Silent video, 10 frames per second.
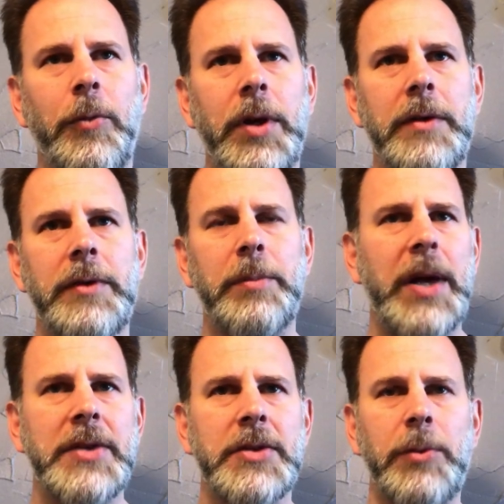one of the
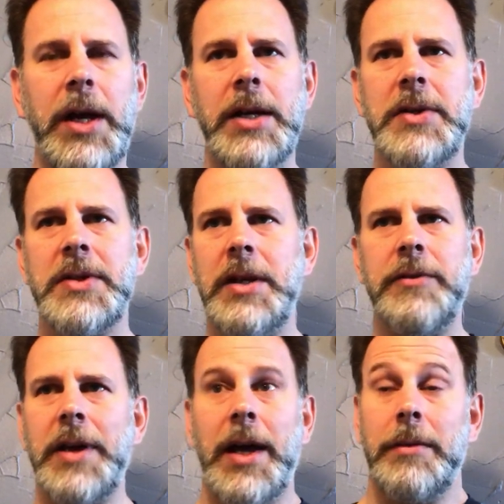best ways,
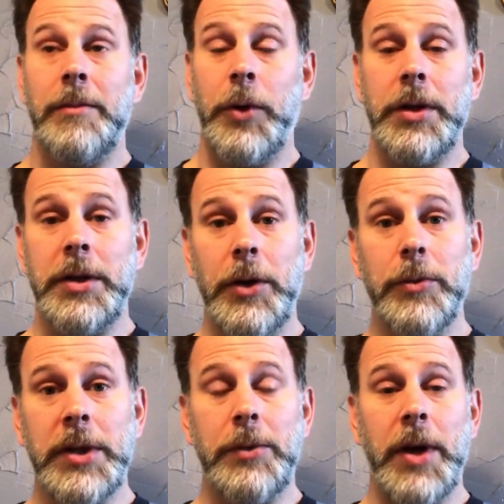if not one of the
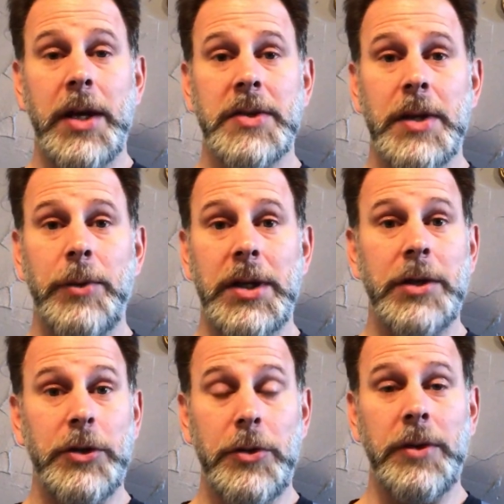only ways, that we
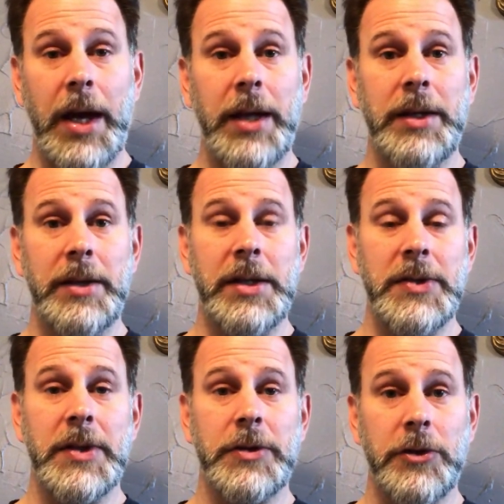can do that in
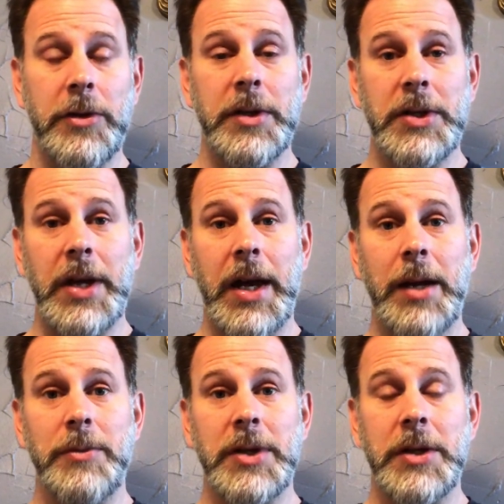these uncertain
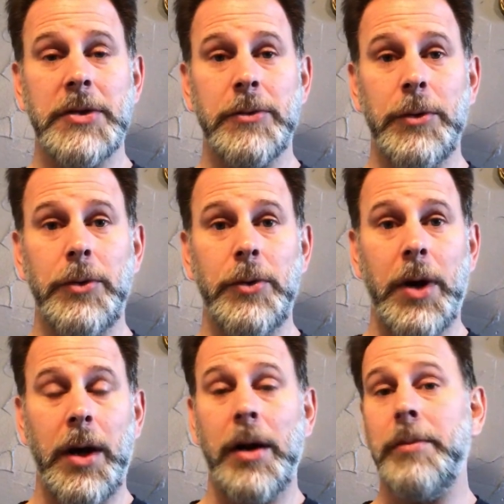times is through
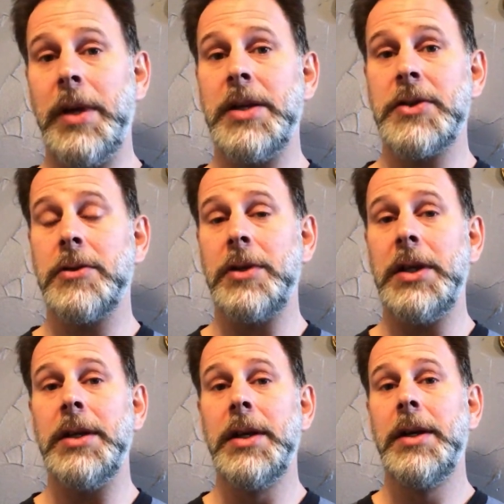our
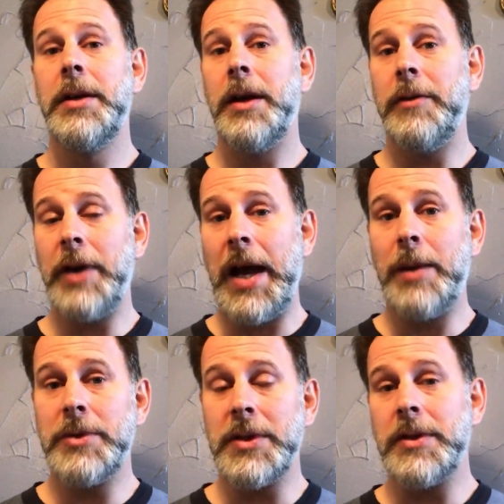ministry of
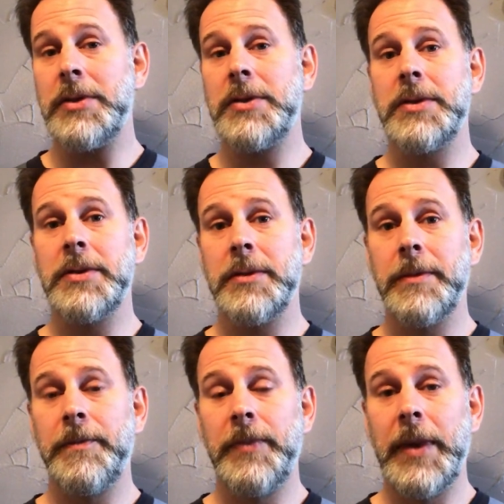absence.
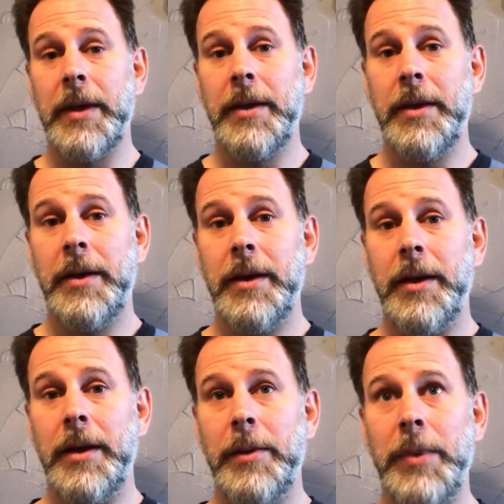Uh,